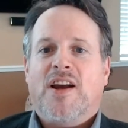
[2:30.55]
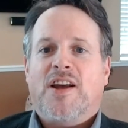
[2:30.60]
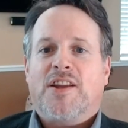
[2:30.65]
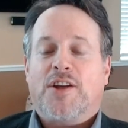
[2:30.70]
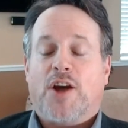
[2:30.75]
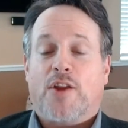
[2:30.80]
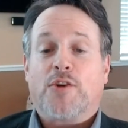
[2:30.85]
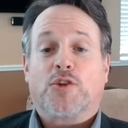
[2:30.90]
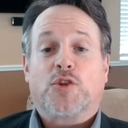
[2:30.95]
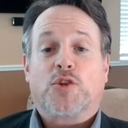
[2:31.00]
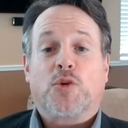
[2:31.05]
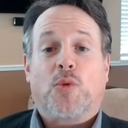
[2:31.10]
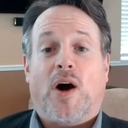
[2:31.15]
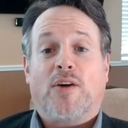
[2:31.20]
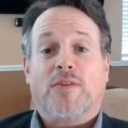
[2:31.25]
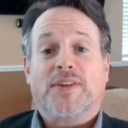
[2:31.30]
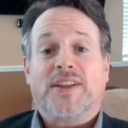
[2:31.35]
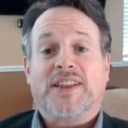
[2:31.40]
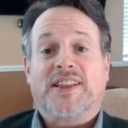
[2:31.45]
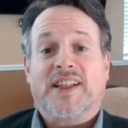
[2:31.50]
The other
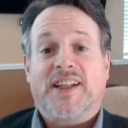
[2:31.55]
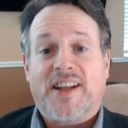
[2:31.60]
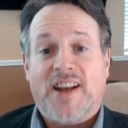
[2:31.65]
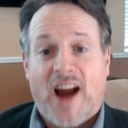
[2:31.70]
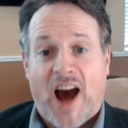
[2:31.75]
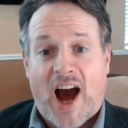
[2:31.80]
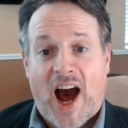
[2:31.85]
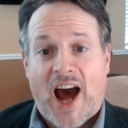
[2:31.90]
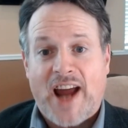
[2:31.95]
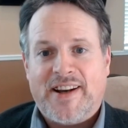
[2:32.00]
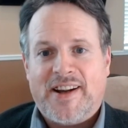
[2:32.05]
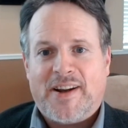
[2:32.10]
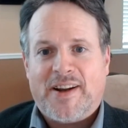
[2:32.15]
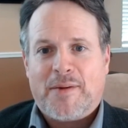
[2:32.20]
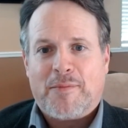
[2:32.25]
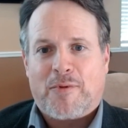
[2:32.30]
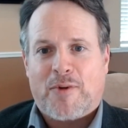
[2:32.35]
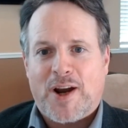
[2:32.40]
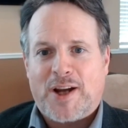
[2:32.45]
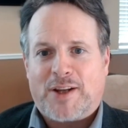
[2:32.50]
12, it did not
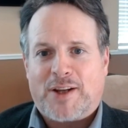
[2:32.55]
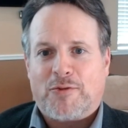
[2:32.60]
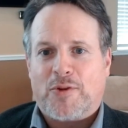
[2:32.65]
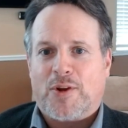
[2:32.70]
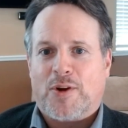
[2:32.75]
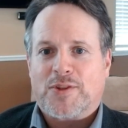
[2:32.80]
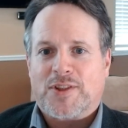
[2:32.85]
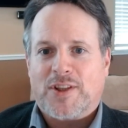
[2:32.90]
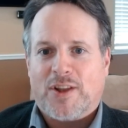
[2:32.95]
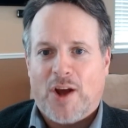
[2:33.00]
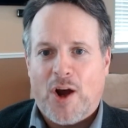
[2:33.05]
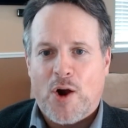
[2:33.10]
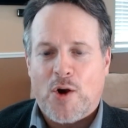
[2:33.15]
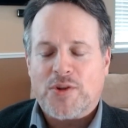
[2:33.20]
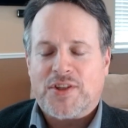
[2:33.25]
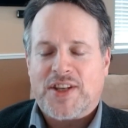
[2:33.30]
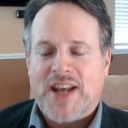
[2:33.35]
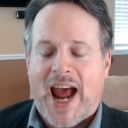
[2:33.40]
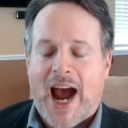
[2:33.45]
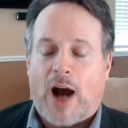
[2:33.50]
break through those
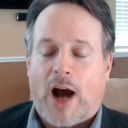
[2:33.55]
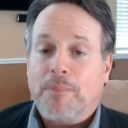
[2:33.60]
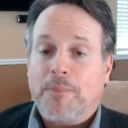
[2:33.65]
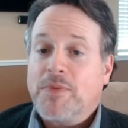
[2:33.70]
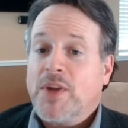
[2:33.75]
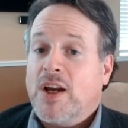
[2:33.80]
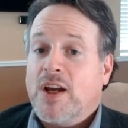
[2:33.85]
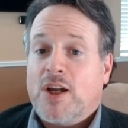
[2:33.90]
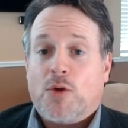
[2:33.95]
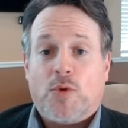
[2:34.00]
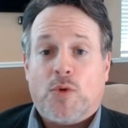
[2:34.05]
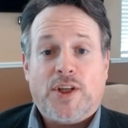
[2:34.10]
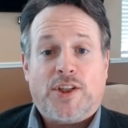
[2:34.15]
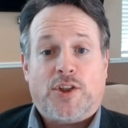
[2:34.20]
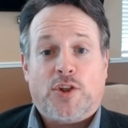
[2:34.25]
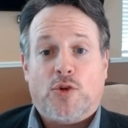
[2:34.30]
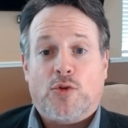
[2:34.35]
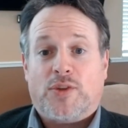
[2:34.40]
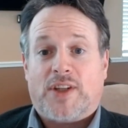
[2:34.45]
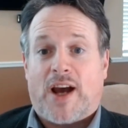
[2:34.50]
lows. Now, we
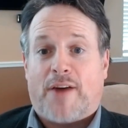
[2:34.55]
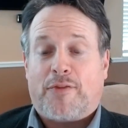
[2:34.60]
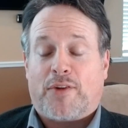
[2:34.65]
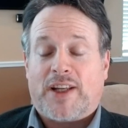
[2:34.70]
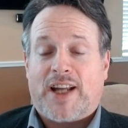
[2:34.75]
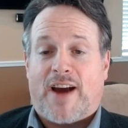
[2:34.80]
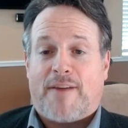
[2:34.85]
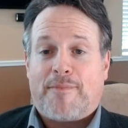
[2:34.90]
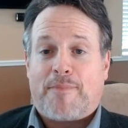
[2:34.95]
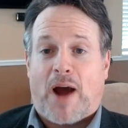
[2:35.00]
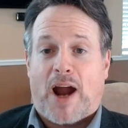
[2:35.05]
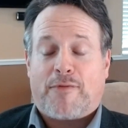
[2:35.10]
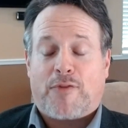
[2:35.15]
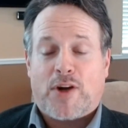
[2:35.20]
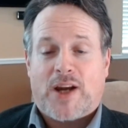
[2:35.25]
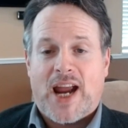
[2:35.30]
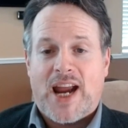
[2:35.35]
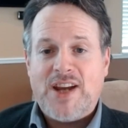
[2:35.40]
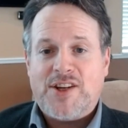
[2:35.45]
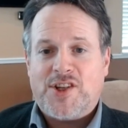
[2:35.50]
do definitely have
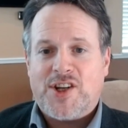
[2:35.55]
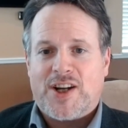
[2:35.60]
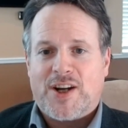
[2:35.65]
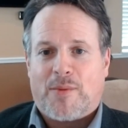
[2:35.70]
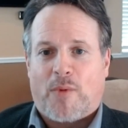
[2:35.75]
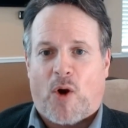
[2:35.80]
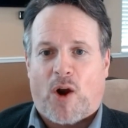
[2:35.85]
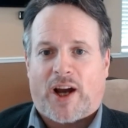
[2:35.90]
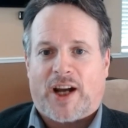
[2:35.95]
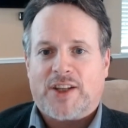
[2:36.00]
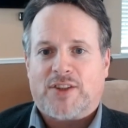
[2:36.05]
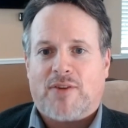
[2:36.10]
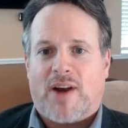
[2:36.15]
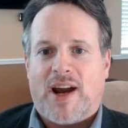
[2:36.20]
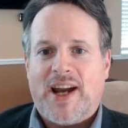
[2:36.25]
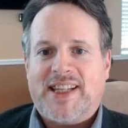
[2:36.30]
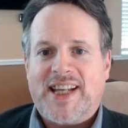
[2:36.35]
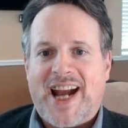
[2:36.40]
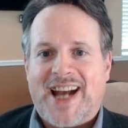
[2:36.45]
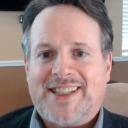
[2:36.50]
bifurcation in the markets,
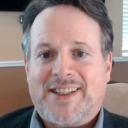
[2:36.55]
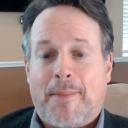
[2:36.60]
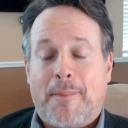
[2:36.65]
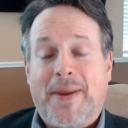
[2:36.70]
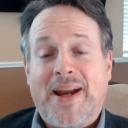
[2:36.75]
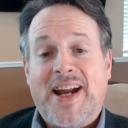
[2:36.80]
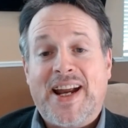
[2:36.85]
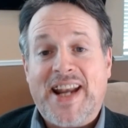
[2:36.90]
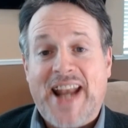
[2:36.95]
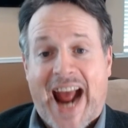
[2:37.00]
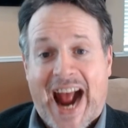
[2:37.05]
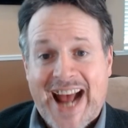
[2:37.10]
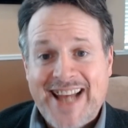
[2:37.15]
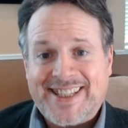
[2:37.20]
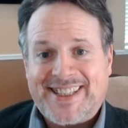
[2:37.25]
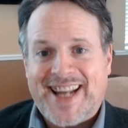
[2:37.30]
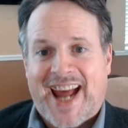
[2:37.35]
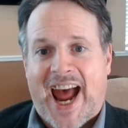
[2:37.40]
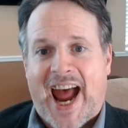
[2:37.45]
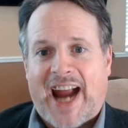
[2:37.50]
right? The S&P and
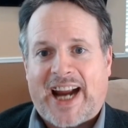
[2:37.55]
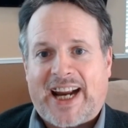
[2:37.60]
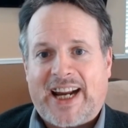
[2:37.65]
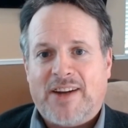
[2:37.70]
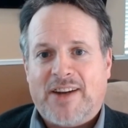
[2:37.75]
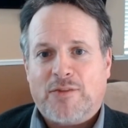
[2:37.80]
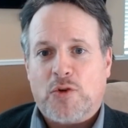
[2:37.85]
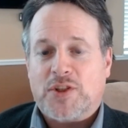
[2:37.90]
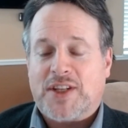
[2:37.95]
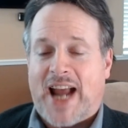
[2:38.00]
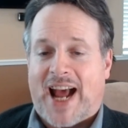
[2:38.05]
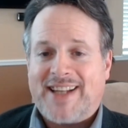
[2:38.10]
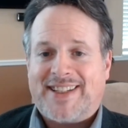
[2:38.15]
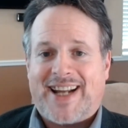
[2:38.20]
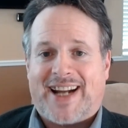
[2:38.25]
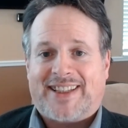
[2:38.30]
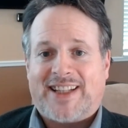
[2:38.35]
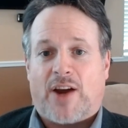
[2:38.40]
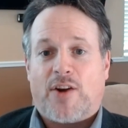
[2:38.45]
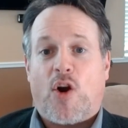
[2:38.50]
NASDAQ, of course,
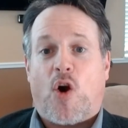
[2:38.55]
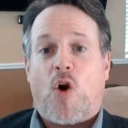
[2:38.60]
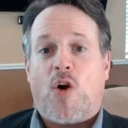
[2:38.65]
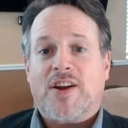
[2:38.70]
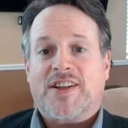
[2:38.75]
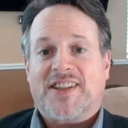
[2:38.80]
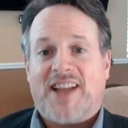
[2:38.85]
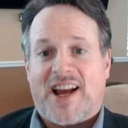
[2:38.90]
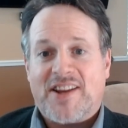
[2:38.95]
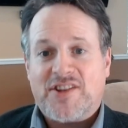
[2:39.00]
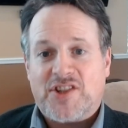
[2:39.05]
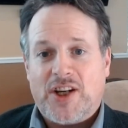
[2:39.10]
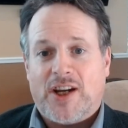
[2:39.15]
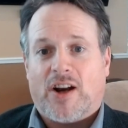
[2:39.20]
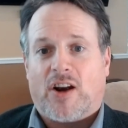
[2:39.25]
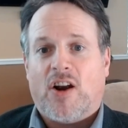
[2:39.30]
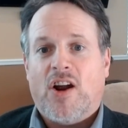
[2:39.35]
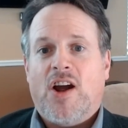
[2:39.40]
NASDAQ down the hardest last year,